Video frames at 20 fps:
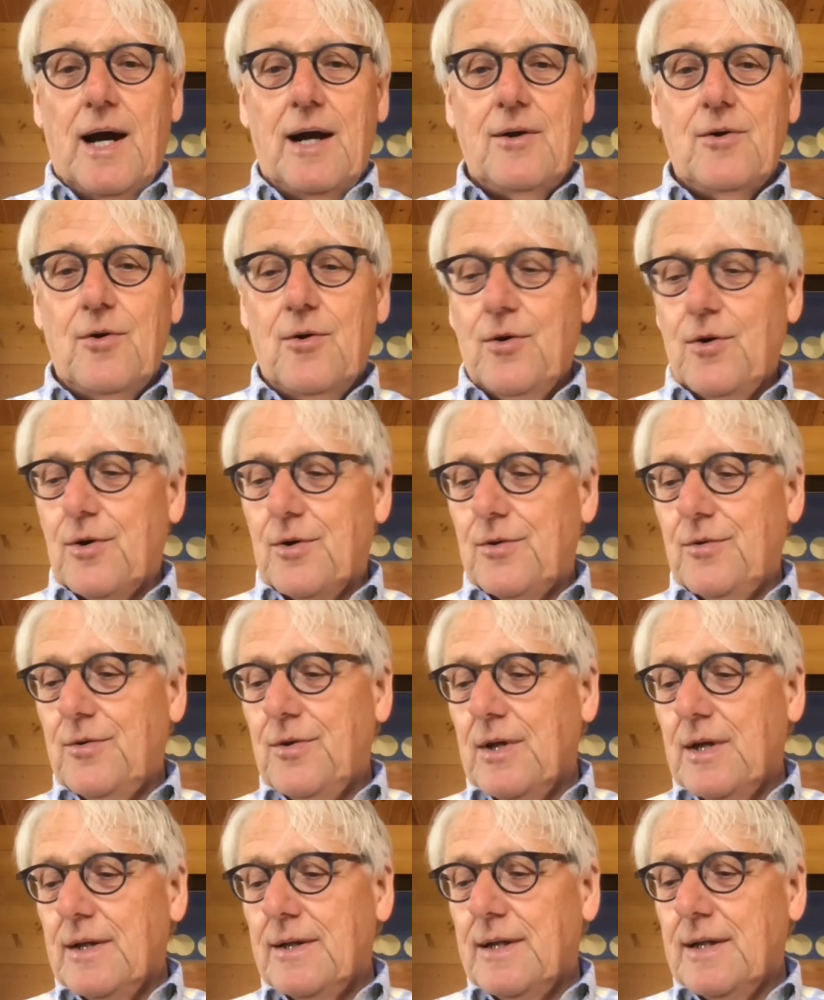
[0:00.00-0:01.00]
learned
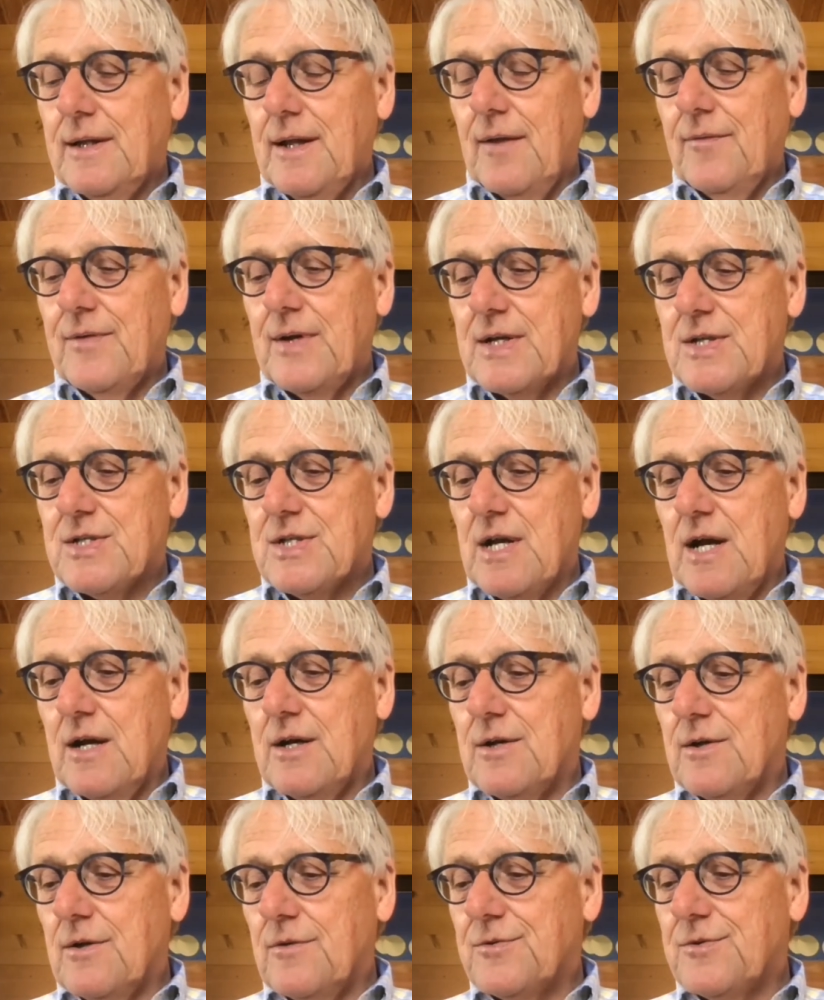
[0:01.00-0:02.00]
that Andrei
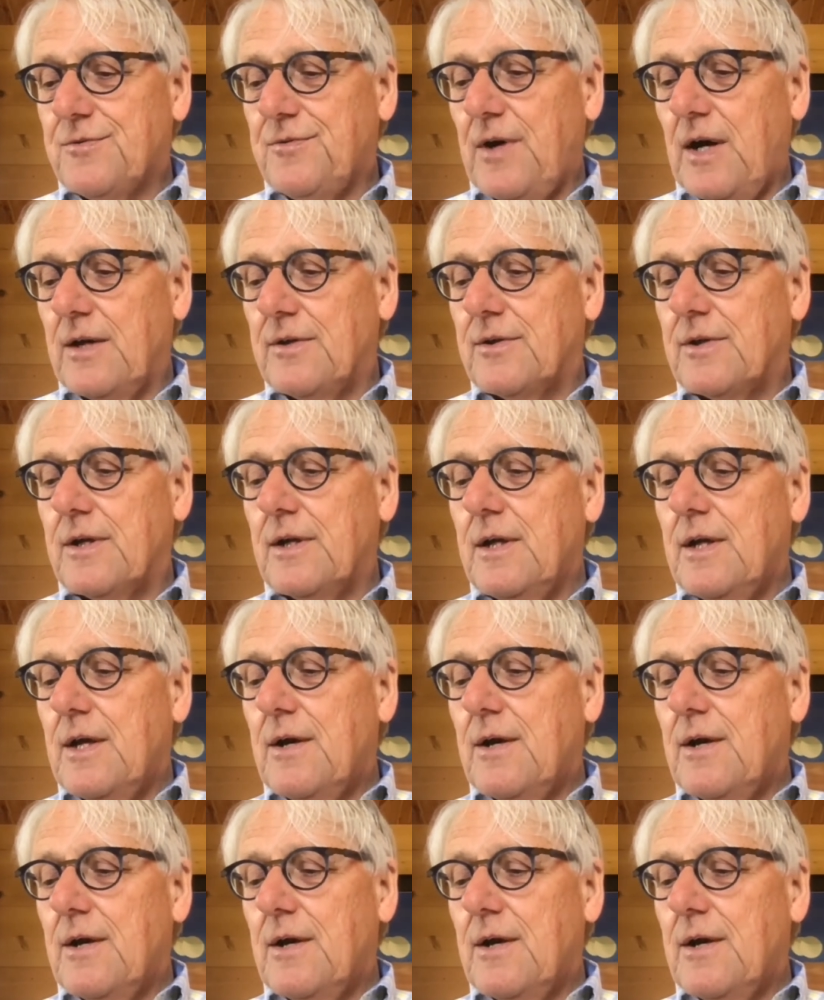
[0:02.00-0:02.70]
Sakharov's father